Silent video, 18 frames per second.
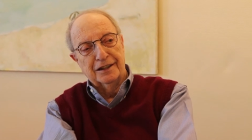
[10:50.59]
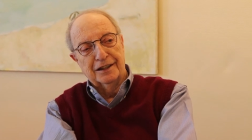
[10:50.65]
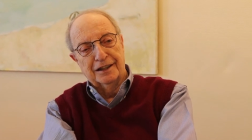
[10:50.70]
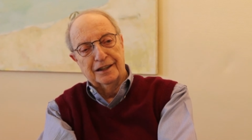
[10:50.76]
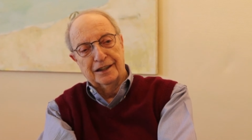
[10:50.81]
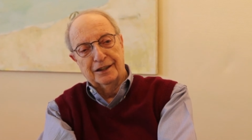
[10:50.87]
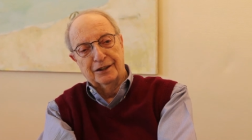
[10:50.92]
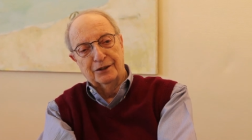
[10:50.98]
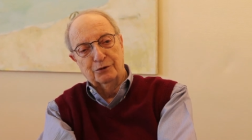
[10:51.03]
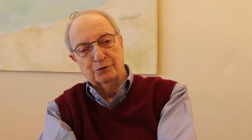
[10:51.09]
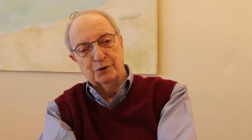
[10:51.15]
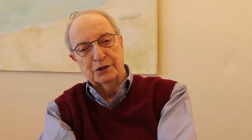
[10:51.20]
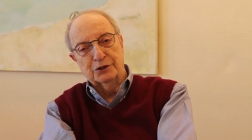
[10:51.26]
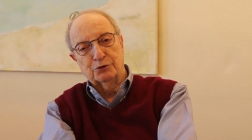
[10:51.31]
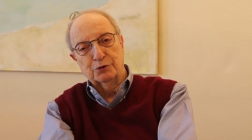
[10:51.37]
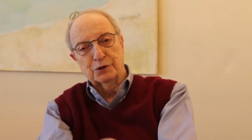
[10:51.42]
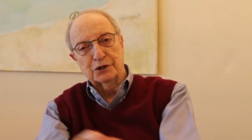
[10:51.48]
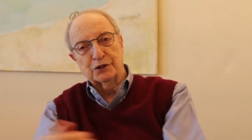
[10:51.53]
Uh,
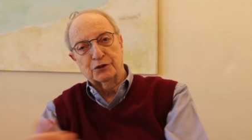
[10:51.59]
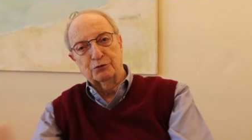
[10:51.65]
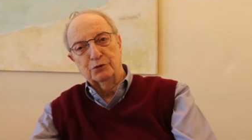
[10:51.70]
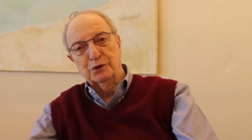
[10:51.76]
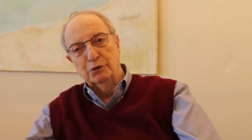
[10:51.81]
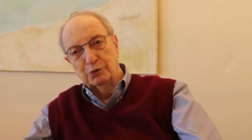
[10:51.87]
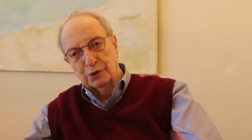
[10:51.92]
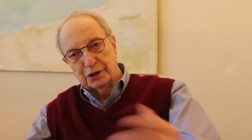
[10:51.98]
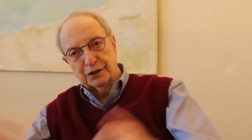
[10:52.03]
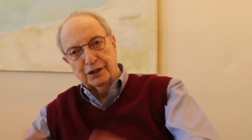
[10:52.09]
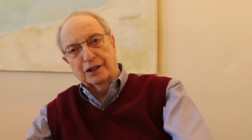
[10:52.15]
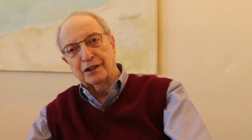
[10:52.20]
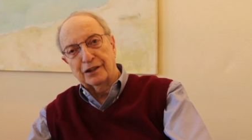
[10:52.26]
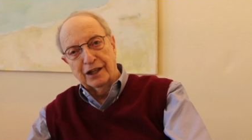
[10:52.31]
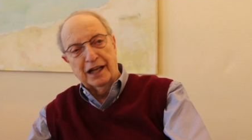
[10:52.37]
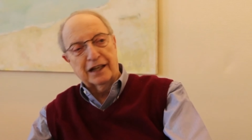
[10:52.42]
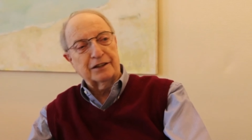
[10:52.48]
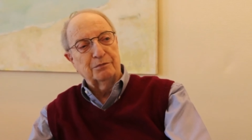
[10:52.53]
which was we would
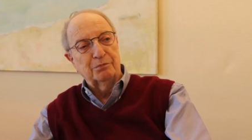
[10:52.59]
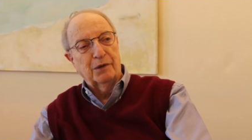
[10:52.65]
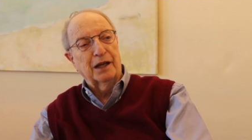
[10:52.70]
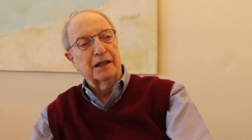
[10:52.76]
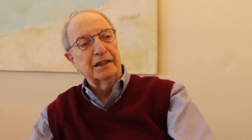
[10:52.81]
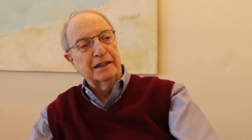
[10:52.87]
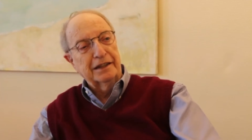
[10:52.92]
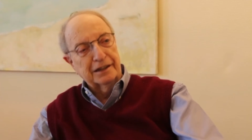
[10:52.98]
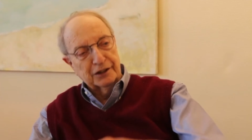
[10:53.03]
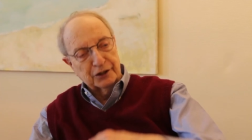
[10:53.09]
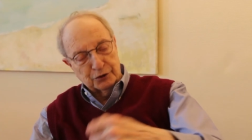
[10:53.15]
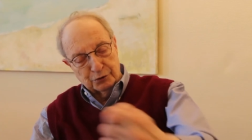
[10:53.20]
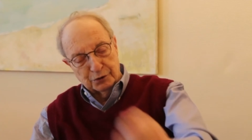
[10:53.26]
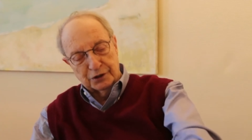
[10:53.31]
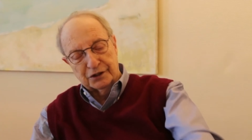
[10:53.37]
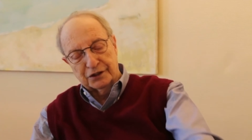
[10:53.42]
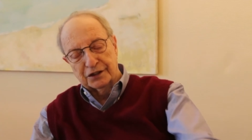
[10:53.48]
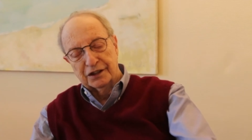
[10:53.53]
collect money, and this
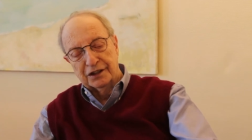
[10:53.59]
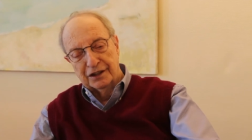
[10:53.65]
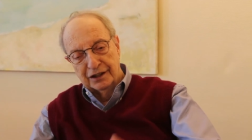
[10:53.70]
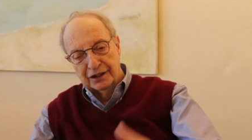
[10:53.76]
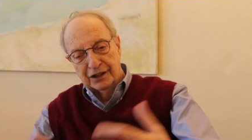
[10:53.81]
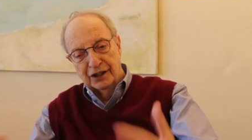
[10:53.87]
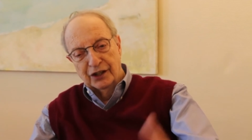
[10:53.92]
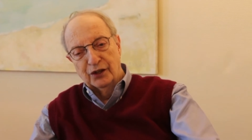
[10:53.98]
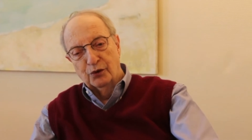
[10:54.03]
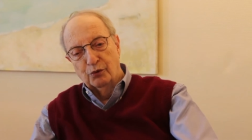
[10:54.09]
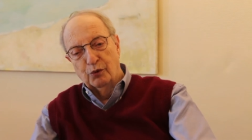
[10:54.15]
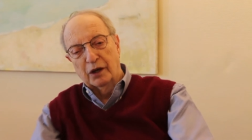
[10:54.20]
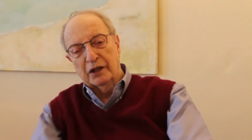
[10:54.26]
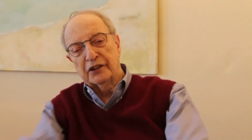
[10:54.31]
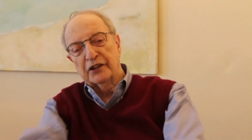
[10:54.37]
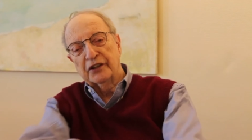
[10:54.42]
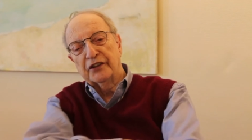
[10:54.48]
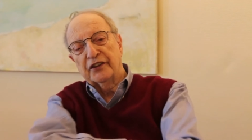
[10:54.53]
was
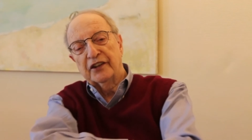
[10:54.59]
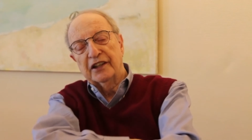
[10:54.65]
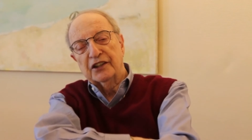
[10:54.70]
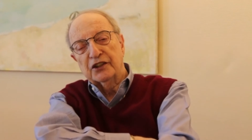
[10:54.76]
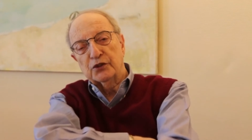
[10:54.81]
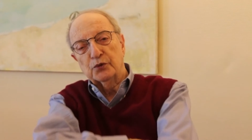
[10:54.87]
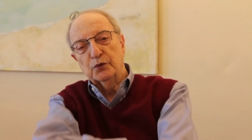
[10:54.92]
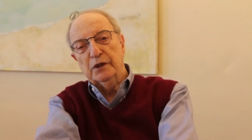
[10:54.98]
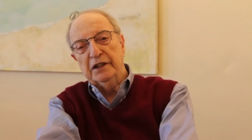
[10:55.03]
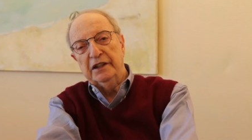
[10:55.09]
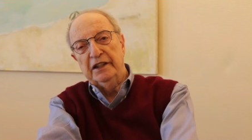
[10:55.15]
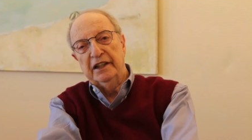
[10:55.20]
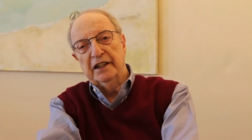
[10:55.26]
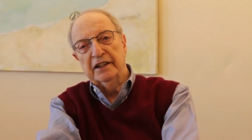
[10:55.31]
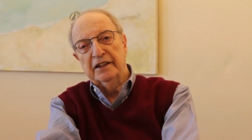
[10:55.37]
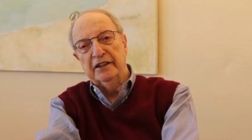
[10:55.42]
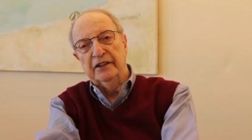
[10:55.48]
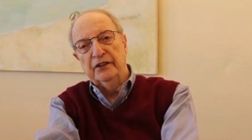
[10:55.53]
one of the things we
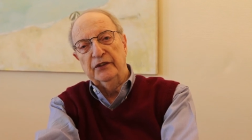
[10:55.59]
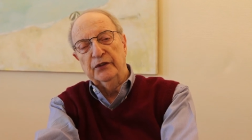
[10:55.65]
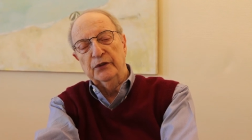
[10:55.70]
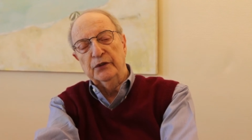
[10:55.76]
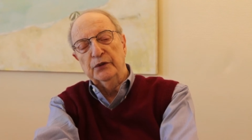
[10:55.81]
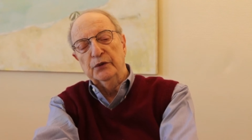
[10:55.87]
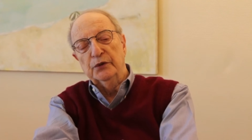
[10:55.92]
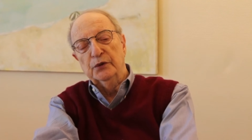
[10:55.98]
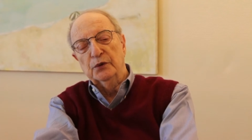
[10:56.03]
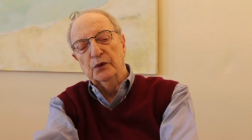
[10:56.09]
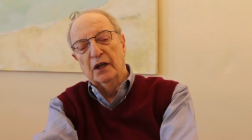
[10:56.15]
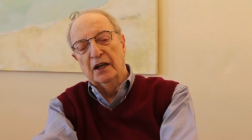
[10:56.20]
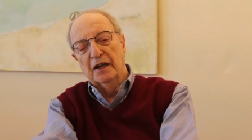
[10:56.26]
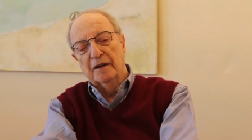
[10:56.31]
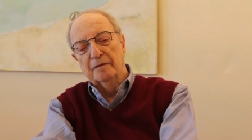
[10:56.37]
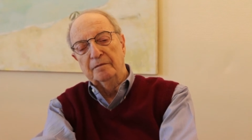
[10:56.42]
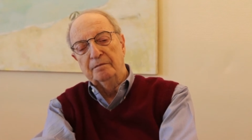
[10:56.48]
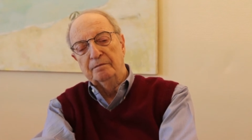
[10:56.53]
did to
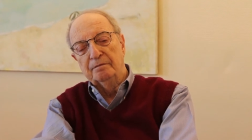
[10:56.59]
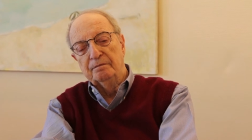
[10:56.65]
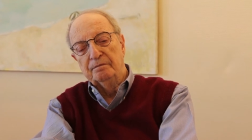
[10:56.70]
um,